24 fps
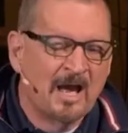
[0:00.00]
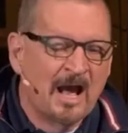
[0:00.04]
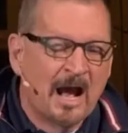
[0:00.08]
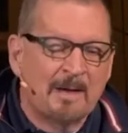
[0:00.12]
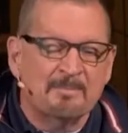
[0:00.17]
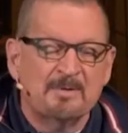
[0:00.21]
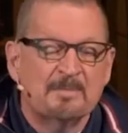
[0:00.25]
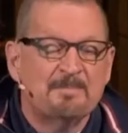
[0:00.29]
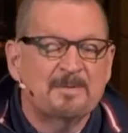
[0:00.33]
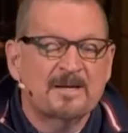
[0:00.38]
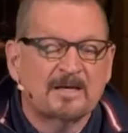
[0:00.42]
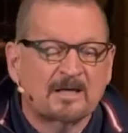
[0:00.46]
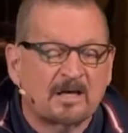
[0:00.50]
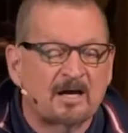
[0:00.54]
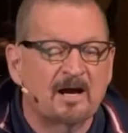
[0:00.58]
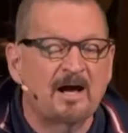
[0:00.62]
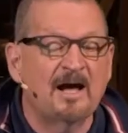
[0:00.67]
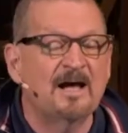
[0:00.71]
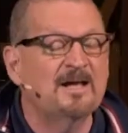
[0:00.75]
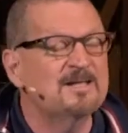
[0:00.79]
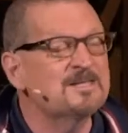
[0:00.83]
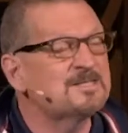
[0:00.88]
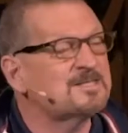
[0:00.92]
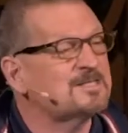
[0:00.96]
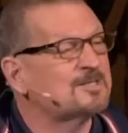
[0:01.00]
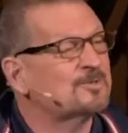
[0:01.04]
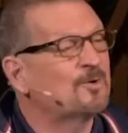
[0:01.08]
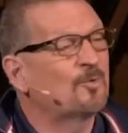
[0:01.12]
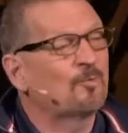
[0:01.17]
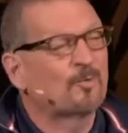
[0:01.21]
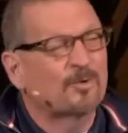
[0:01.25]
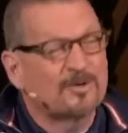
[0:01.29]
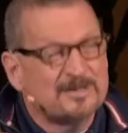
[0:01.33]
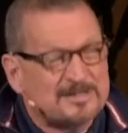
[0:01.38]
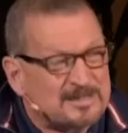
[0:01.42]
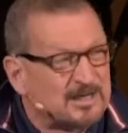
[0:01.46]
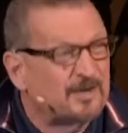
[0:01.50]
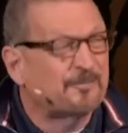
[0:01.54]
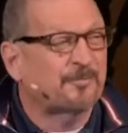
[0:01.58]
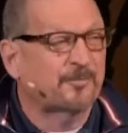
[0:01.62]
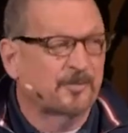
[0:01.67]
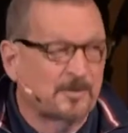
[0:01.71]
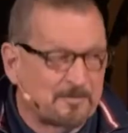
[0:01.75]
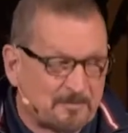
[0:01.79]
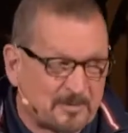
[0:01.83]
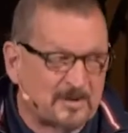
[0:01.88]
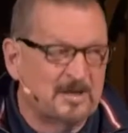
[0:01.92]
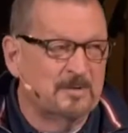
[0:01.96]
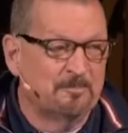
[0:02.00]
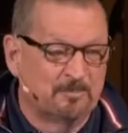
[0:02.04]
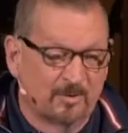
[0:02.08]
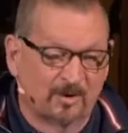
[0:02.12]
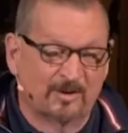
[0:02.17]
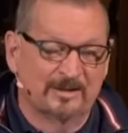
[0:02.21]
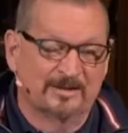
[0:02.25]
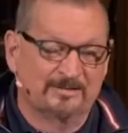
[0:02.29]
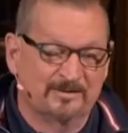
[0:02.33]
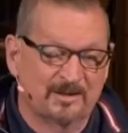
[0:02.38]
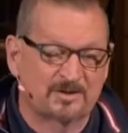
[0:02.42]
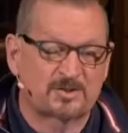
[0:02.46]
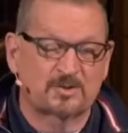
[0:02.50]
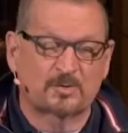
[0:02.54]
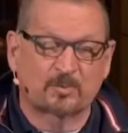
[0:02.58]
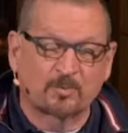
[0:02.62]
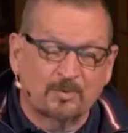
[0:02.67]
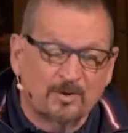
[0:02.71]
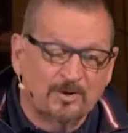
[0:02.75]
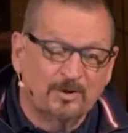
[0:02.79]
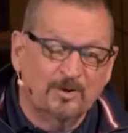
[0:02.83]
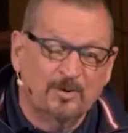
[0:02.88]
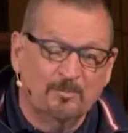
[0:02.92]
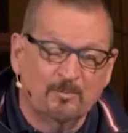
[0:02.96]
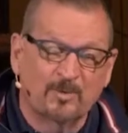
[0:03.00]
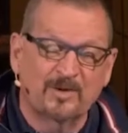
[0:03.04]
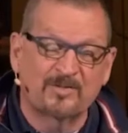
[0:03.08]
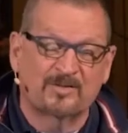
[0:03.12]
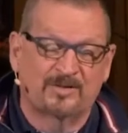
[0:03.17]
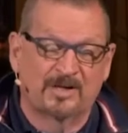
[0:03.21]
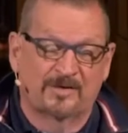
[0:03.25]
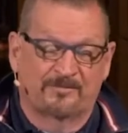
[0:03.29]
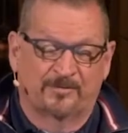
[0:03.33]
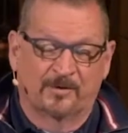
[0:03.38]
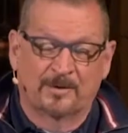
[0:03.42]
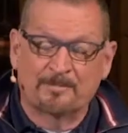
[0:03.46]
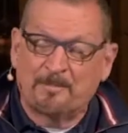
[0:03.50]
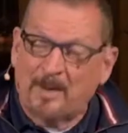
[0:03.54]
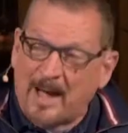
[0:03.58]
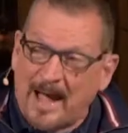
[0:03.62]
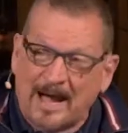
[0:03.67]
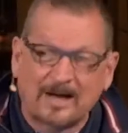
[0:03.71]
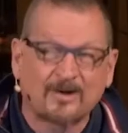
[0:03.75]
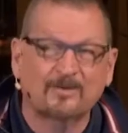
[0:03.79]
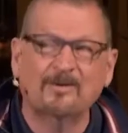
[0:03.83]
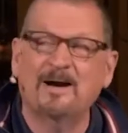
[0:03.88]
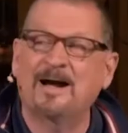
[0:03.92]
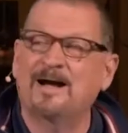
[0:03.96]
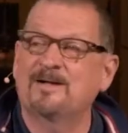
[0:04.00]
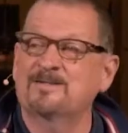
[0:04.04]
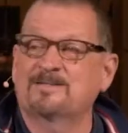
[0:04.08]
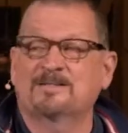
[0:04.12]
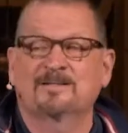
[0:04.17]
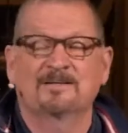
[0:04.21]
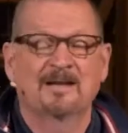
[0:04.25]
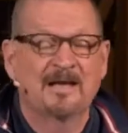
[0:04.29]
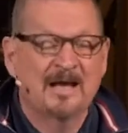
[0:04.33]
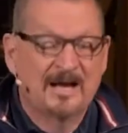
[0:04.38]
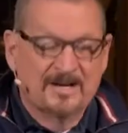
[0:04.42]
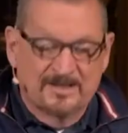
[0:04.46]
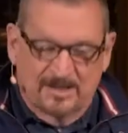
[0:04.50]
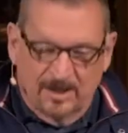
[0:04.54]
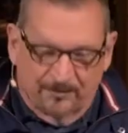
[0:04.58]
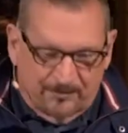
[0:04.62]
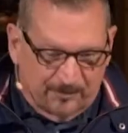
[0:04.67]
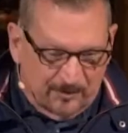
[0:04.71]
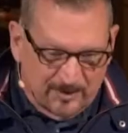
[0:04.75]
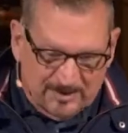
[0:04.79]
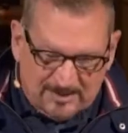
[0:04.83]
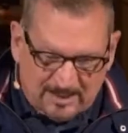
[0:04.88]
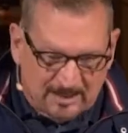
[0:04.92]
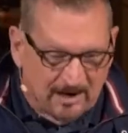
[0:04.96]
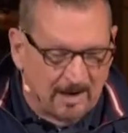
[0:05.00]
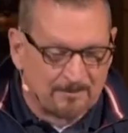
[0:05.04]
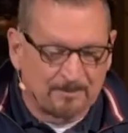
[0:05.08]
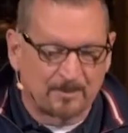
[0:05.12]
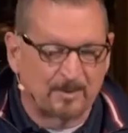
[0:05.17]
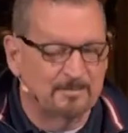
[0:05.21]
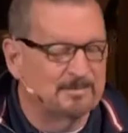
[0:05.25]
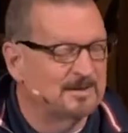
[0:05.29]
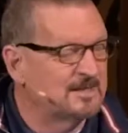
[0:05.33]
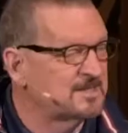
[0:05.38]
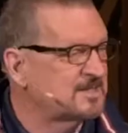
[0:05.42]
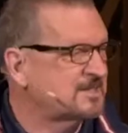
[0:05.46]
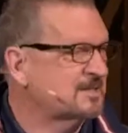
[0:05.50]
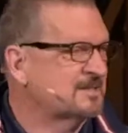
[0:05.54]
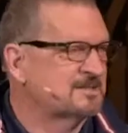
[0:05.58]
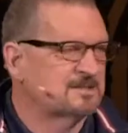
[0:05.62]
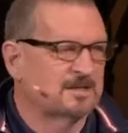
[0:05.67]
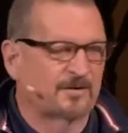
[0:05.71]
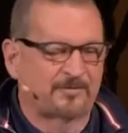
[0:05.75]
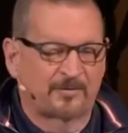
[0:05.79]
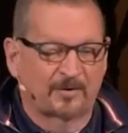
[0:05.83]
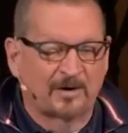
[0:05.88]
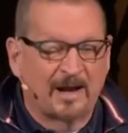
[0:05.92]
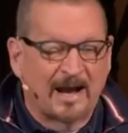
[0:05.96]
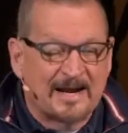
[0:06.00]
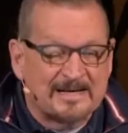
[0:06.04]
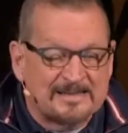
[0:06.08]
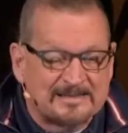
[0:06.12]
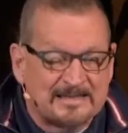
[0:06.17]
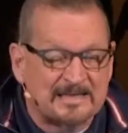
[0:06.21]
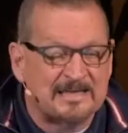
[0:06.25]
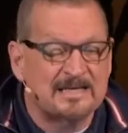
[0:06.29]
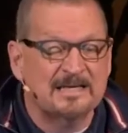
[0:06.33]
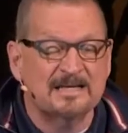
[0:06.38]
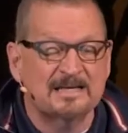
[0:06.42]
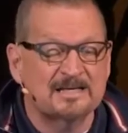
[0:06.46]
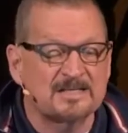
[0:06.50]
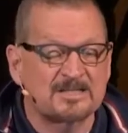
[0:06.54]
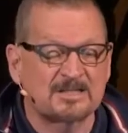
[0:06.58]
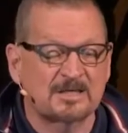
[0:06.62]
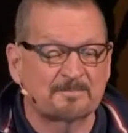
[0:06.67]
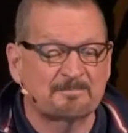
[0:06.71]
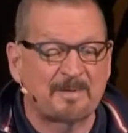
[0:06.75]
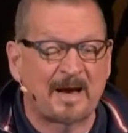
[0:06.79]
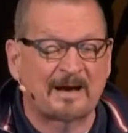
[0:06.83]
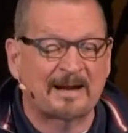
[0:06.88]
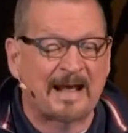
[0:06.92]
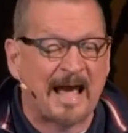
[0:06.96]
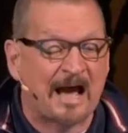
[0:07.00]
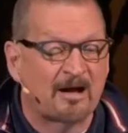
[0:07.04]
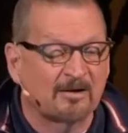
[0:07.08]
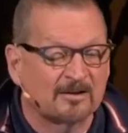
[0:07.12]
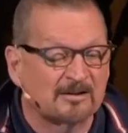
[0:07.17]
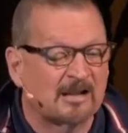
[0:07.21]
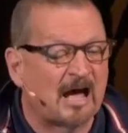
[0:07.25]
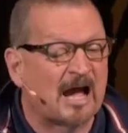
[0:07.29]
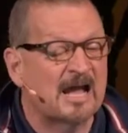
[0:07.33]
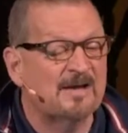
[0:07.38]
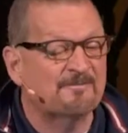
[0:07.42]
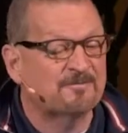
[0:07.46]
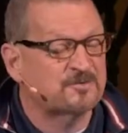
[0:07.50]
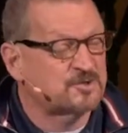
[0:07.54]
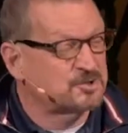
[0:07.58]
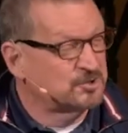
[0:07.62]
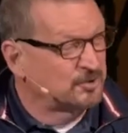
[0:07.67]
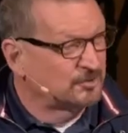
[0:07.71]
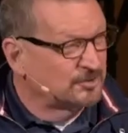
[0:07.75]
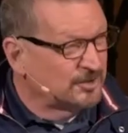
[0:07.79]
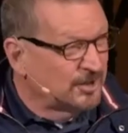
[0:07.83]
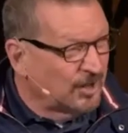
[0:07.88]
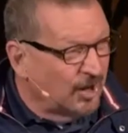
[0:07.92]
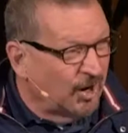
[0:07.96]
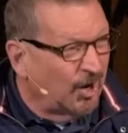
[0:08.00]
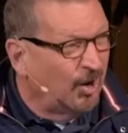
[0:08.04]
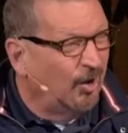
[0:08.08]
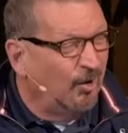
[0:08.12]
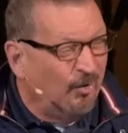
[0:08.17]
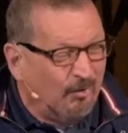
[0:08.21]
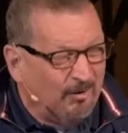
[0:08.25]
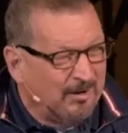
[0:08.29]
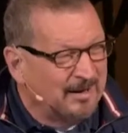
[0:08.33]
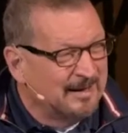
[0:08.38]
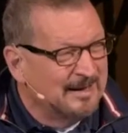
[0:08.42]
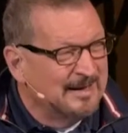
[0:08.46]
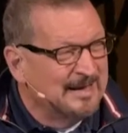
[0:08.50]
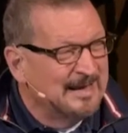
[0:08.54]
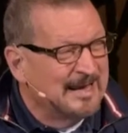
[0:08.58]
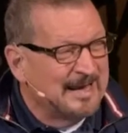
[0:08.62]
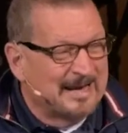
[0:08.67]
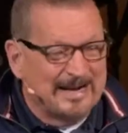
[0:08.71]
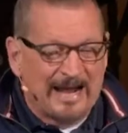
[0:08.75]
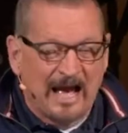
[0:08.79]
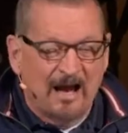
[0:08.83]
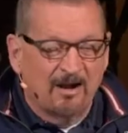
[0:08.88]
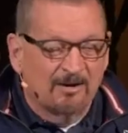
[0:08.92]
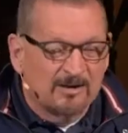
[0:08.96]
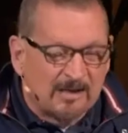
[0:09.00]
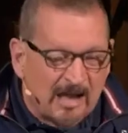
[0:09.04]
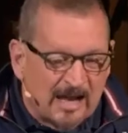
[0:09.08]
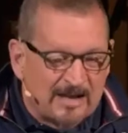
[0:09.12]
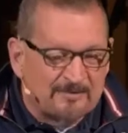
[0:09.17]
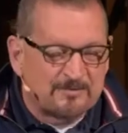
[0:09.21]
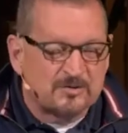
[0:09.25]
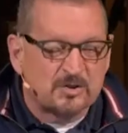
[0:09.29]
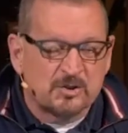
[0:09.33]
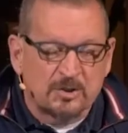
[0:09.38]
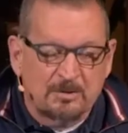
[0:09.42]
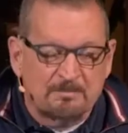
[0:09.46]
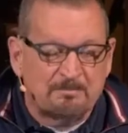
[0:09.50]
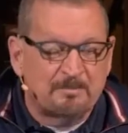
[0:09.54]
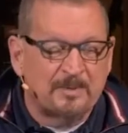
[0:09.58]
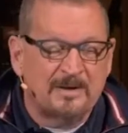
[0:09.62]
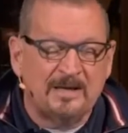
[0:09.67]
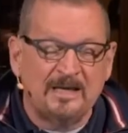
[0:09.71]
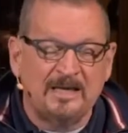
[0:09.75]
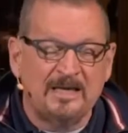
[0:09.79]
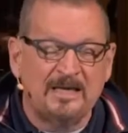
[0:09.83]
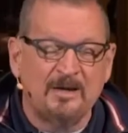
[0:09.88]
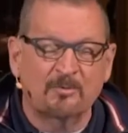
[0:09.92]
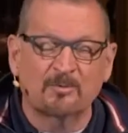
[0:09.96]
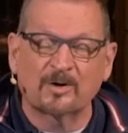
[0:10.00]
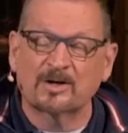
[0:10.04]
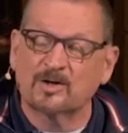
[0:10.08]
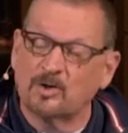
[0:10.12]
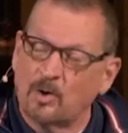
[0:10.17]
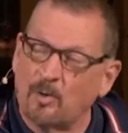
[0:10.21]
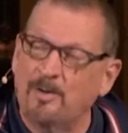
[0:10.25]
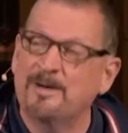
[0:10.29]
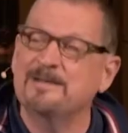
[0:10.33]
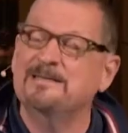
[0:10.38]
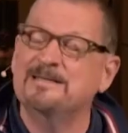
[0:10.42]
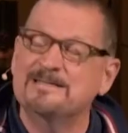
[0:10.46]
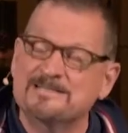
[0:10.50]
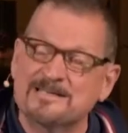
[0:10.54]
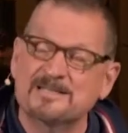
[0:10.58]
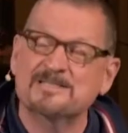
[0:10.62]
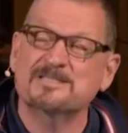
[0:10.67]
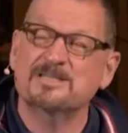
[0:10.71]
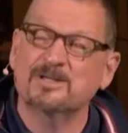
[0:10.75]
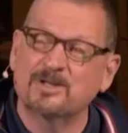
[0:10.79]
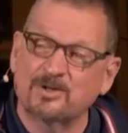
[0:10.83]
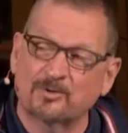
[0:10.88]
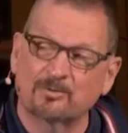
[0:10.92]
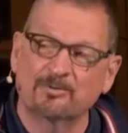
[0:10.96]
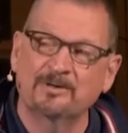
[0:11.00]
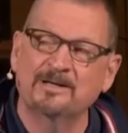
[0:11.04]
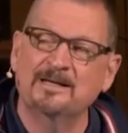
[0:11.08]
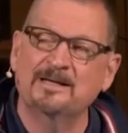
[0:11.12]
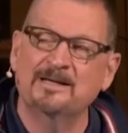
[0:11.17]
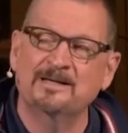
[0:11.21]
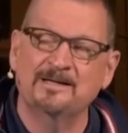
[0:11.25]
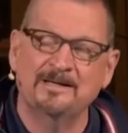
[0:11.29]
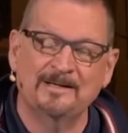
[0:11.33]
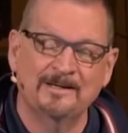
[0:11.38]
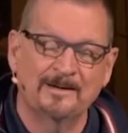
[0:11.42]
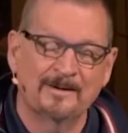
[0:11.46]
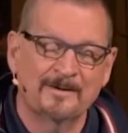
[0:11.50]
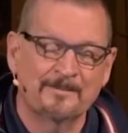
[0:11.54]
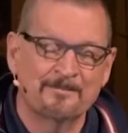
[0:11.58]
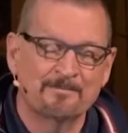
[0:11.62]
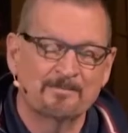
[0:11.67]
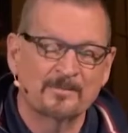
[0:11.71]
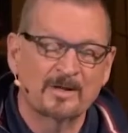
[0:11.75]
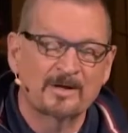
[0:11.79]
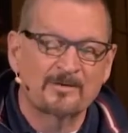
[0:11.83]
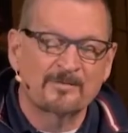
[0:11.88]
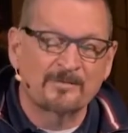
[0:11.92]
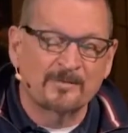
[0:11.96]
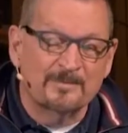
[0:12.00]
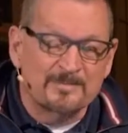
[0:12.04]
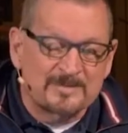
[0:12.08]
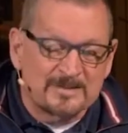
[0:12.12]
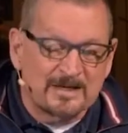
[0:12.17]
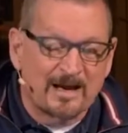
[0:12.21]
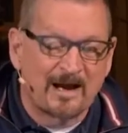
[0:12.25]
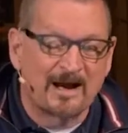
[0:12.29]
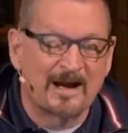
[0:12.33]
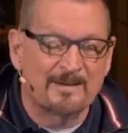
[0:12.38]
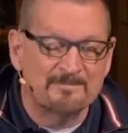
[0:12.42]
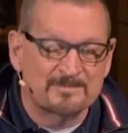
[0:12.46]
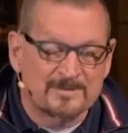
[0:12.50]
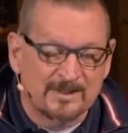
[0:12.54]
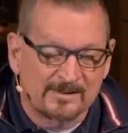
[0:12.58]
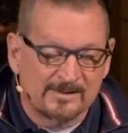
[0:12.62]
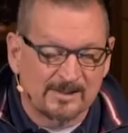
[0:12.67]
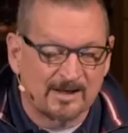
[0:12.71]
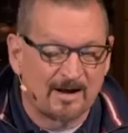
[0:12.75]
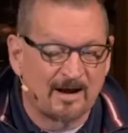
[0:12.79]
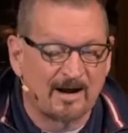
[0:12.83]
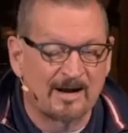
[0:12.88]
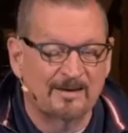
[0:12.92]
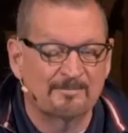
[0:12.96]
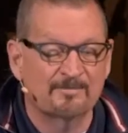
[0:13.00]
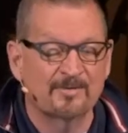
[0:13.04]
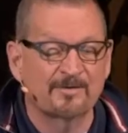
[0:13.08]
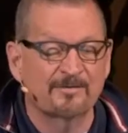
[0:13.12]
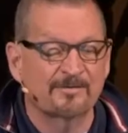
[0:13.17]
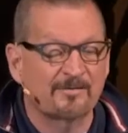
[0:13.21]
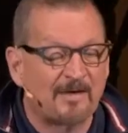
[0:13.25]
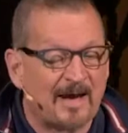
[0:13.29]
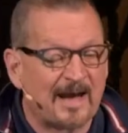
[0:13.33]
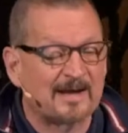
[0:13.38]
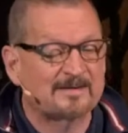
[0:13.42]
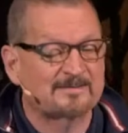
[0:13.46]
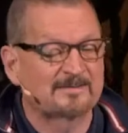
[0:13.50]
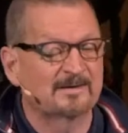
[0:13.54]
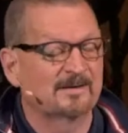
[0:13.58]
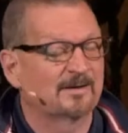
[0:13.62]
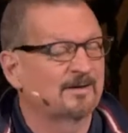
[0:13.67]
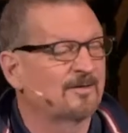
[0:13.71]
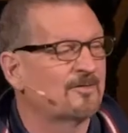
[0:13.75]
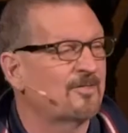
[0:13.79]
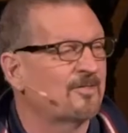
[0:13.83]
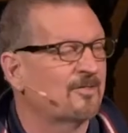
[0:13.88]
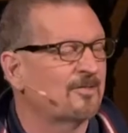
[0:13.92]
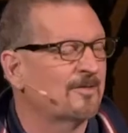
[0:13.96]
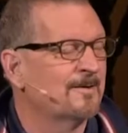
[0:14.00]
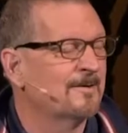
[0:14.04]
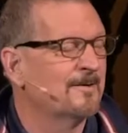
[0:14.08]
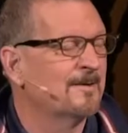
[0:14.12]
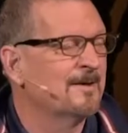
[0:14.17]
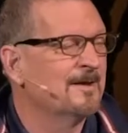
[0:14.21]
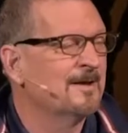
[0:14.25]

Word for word: I mean, because we're different people in this room with different backgrounds and different temperaments and different ideas about how life should go and how life should be, we're going to disagree from time to time. The fact is,